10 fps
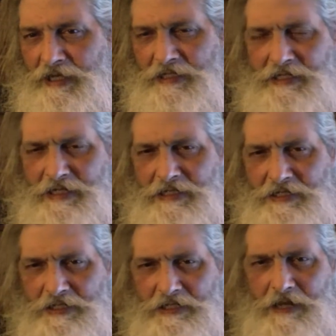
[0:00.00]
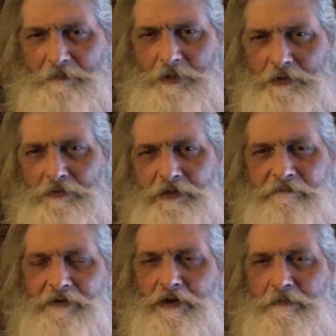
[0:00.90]
I kind of stopped
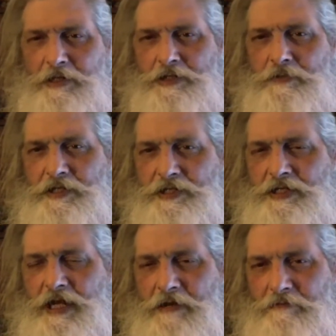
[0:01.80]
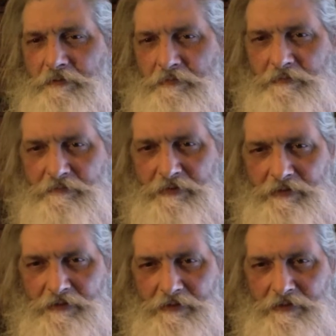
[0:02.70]
doing very much with Skyrim
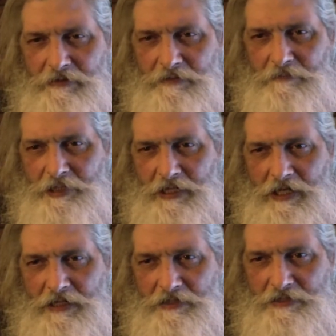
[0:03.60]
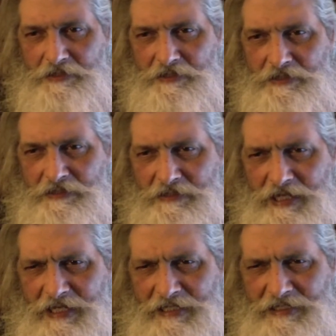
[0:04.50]
because
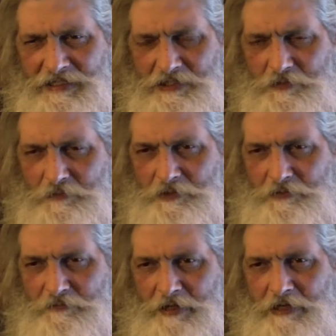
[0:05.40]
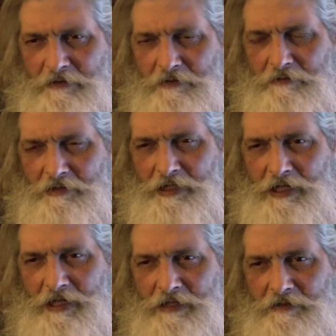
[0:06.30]
this was right early
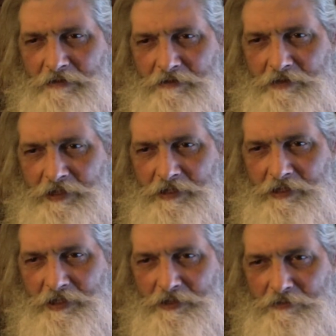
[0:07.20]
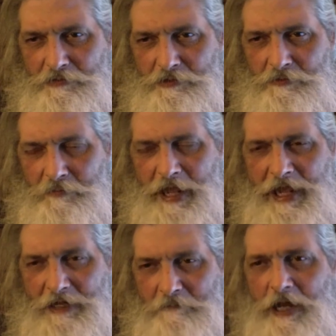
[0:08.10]
on during the YouTube
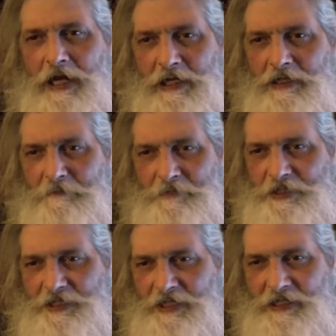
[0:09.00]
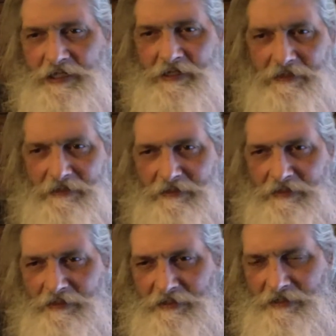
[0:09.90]
adpocalypse thing
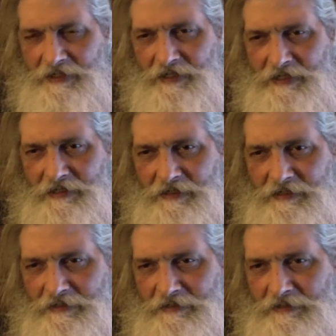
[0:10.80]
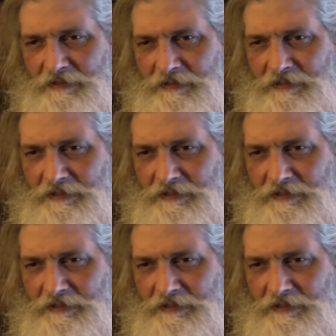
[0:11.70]
and